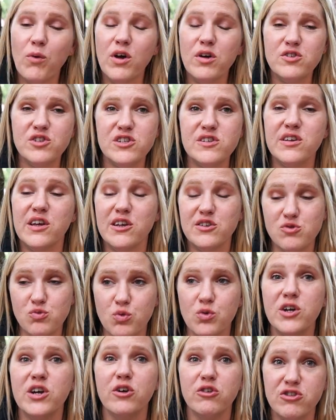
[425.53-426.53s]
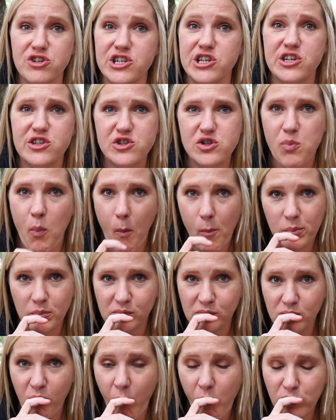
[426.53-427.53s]
Real cheese, like it's real cheese.
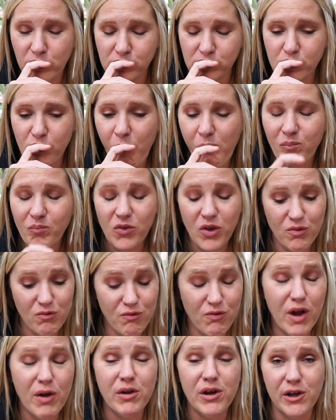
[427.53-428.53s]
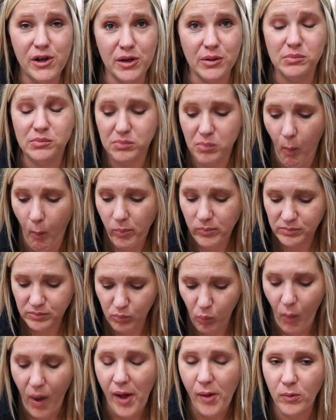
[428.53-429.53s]
Okay. Very good.
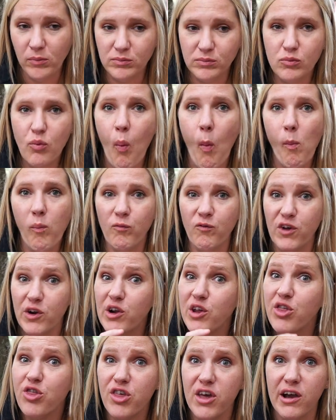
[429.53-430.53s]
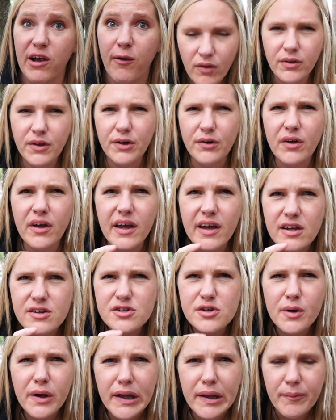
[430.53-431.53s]
Wow. Very thick. Little kick
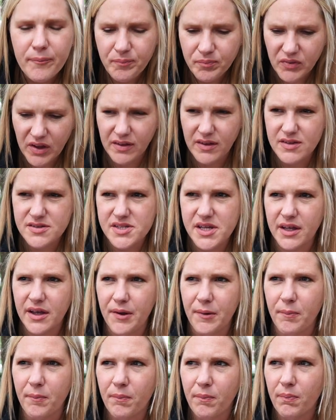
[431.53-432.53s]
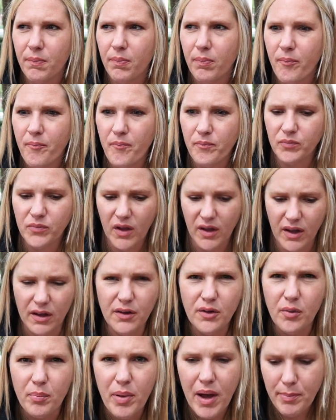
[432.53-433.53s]
to it. I think it's like a like a
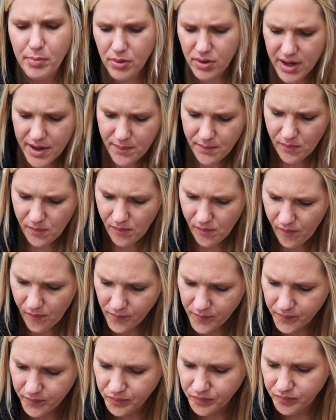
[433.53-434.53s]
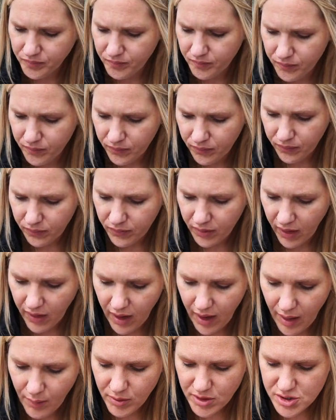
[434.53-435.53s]
little peppery.
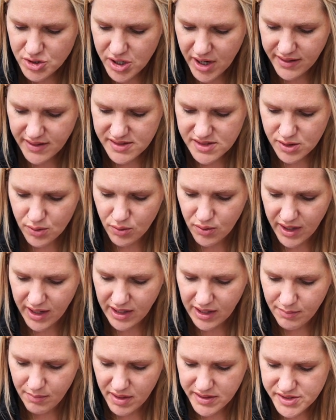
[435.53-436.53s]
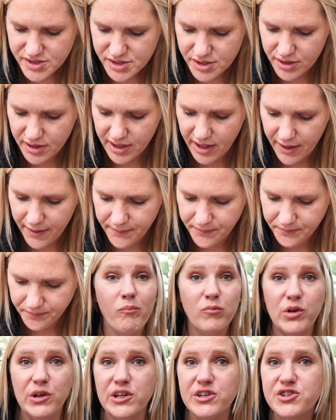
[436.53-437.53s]
I want to try this grainy mustard here.
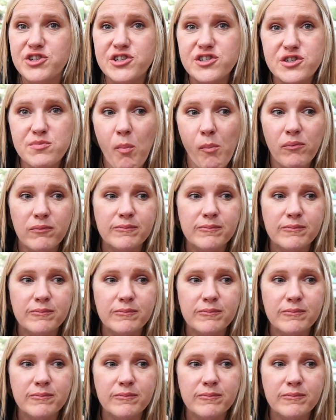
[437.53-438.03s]
Delicious.